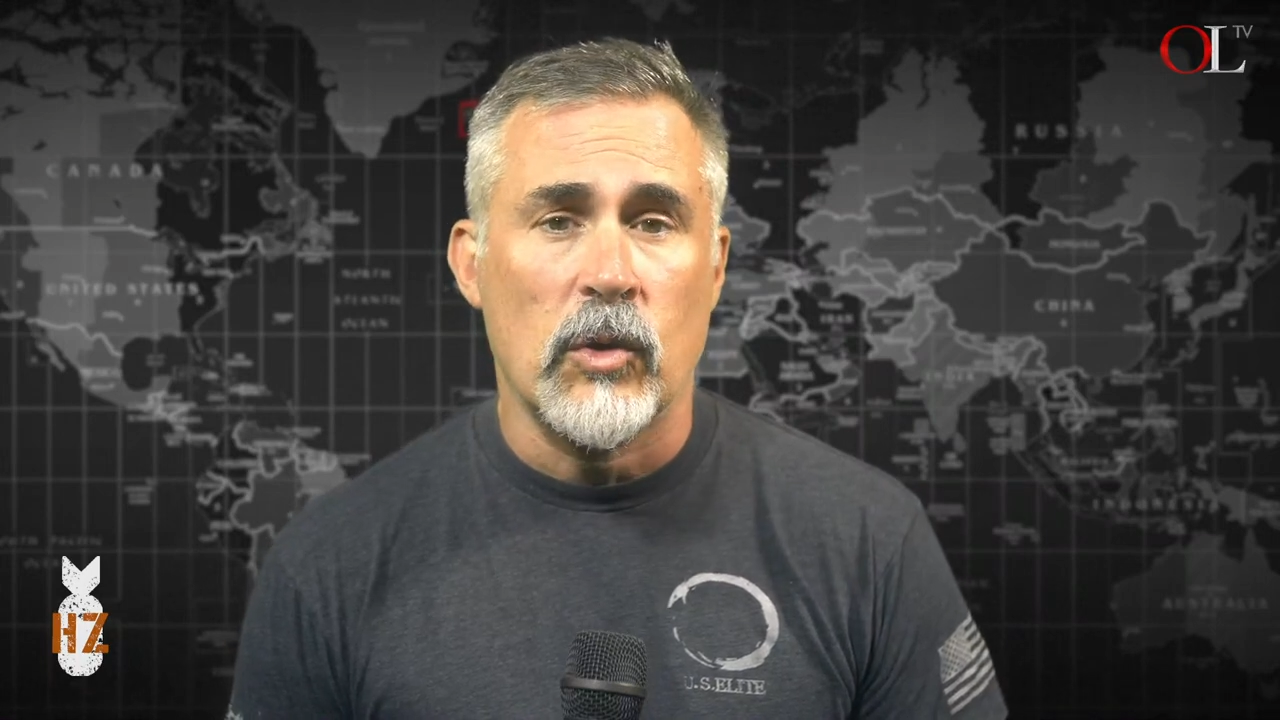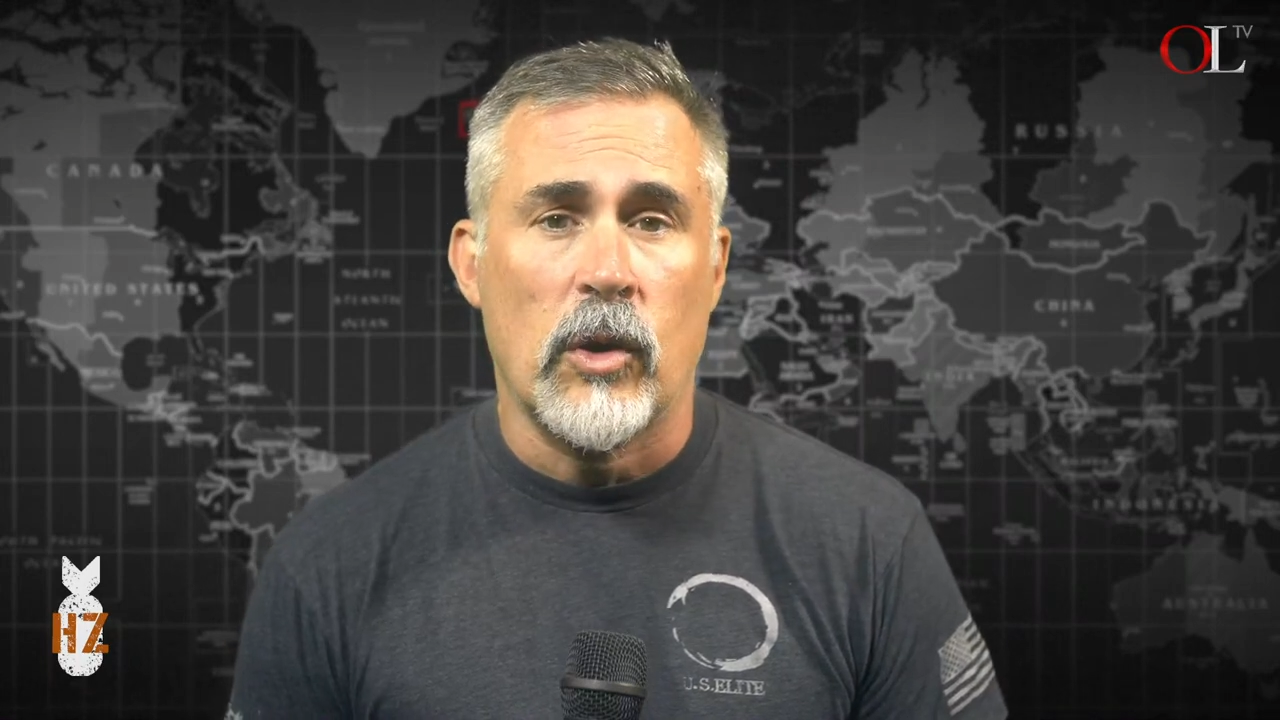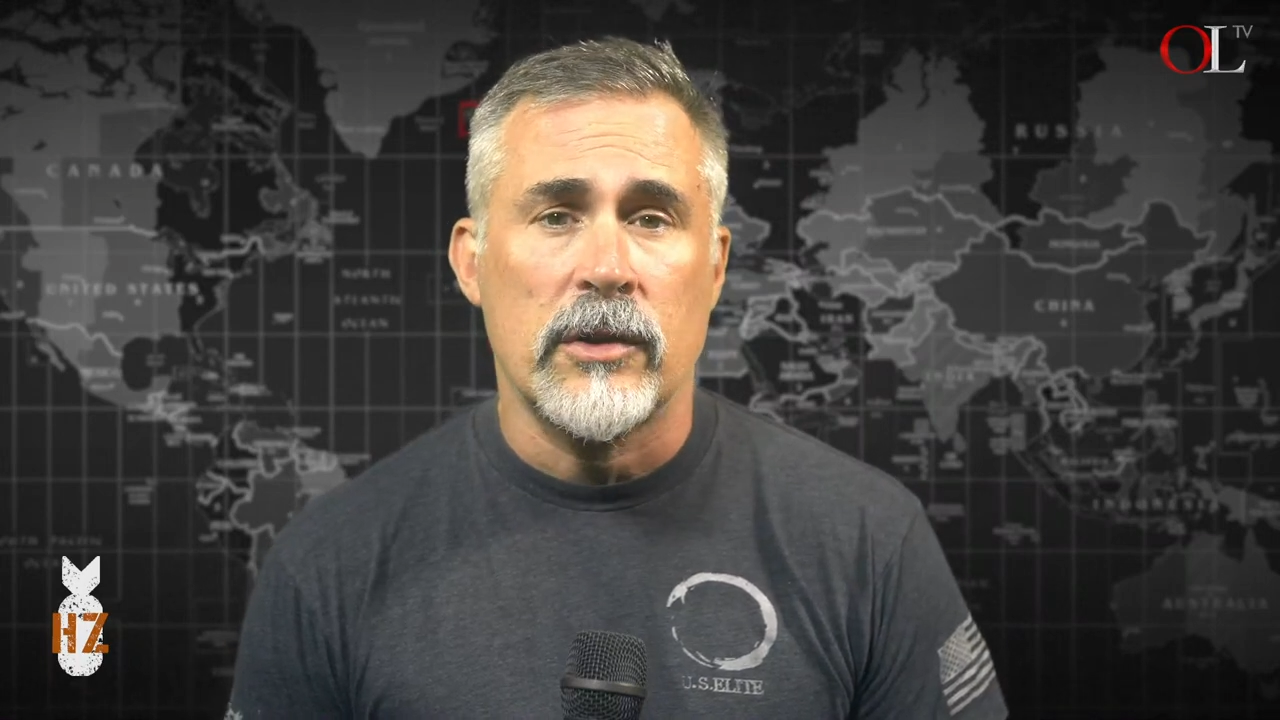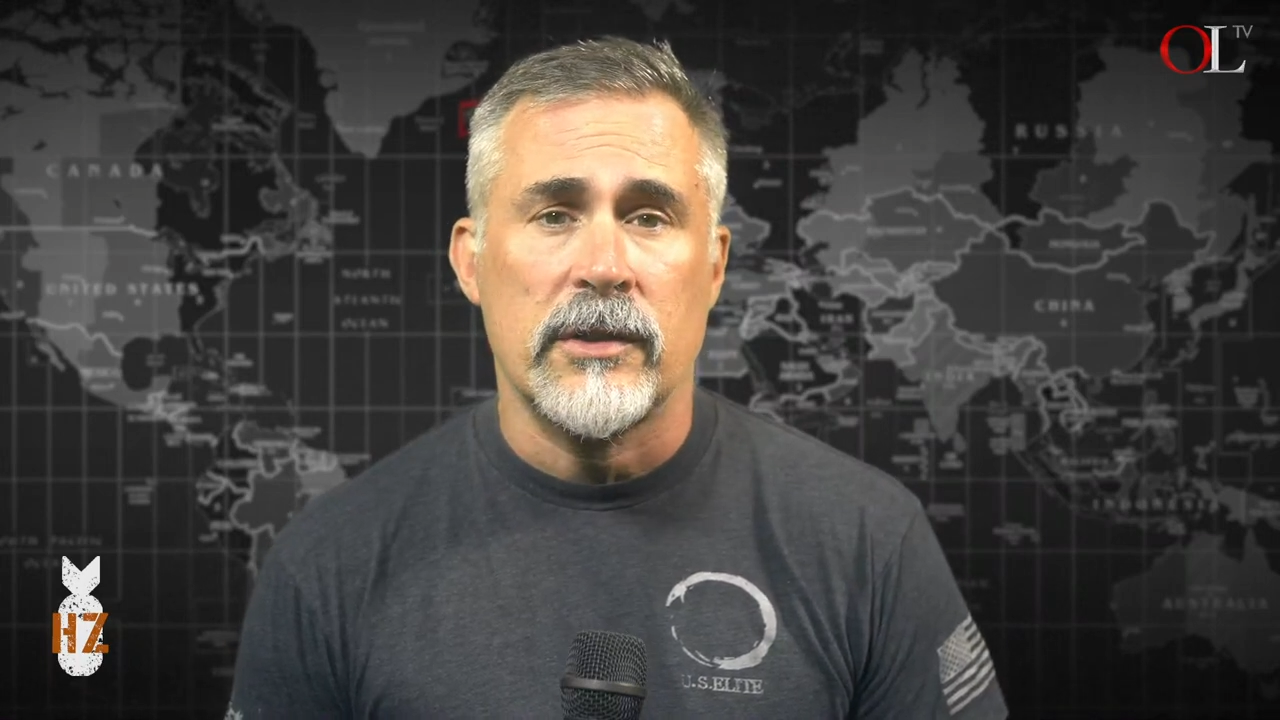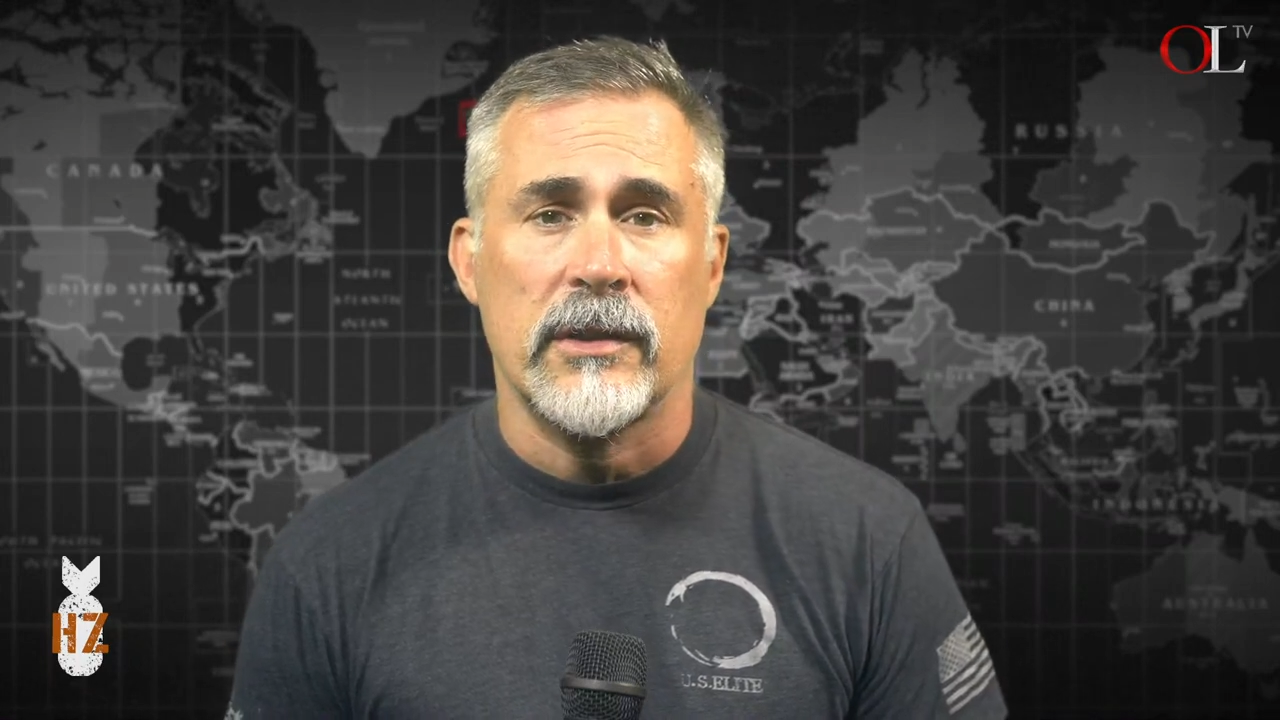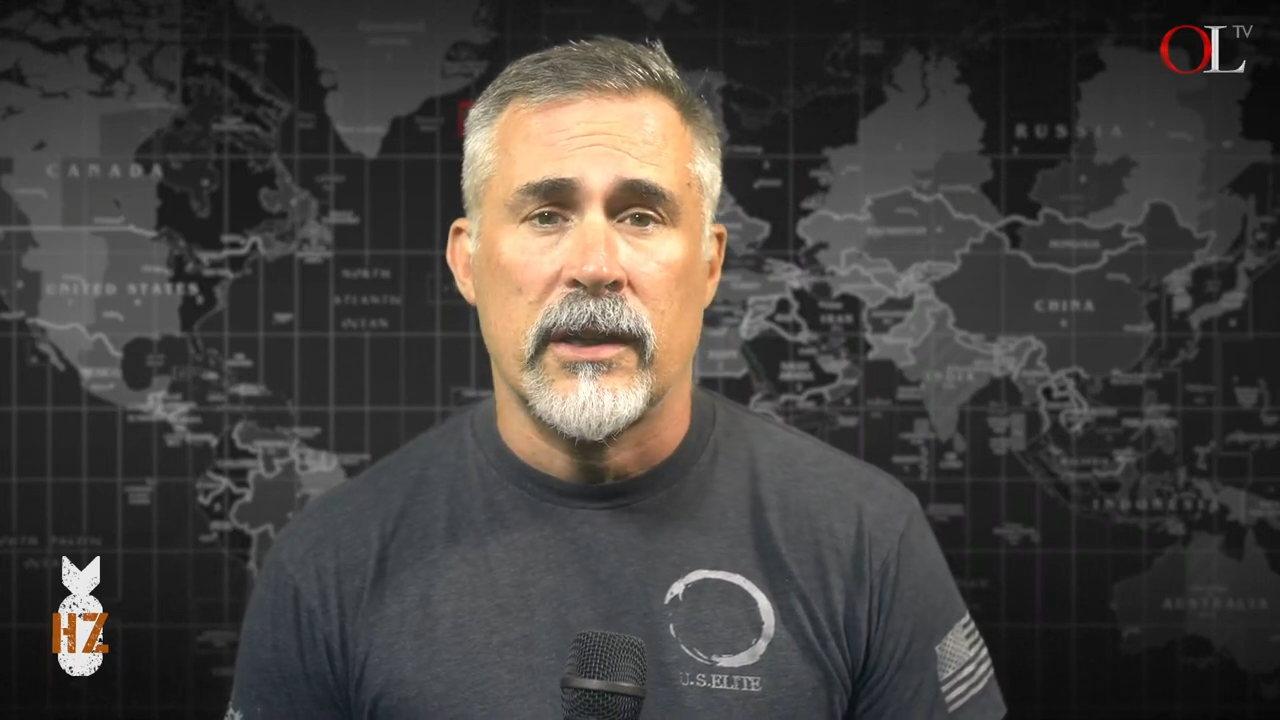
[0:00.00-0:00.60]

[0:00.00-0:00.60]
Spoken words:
source